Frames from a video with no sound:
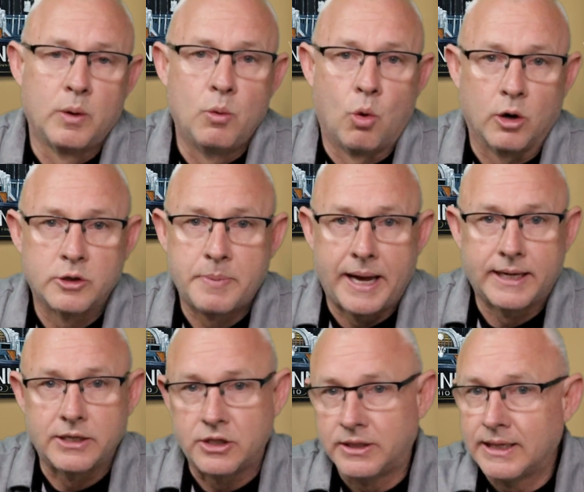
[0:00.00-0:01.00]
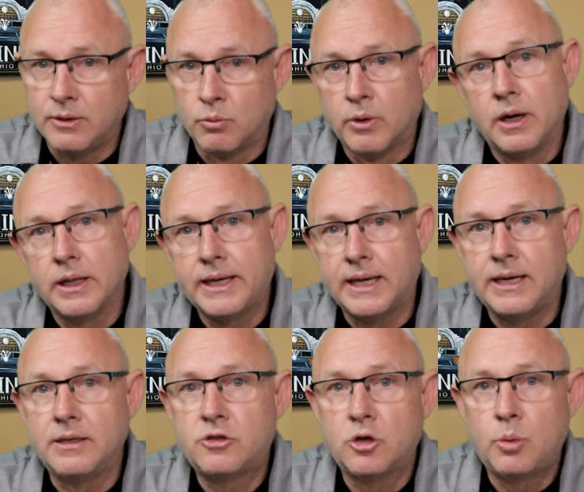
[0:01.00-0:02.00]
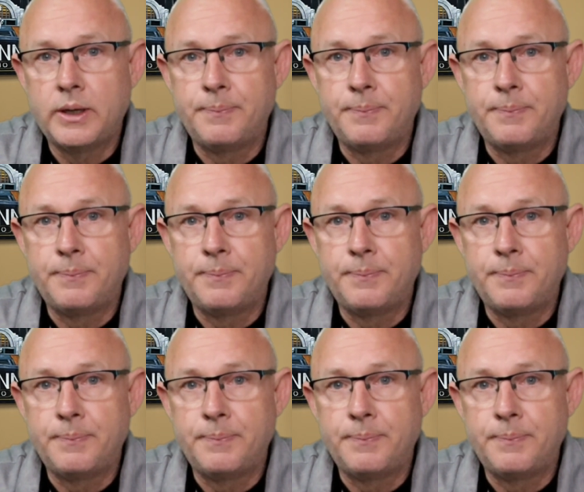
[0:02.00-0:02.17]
rewards package. It didn't really get into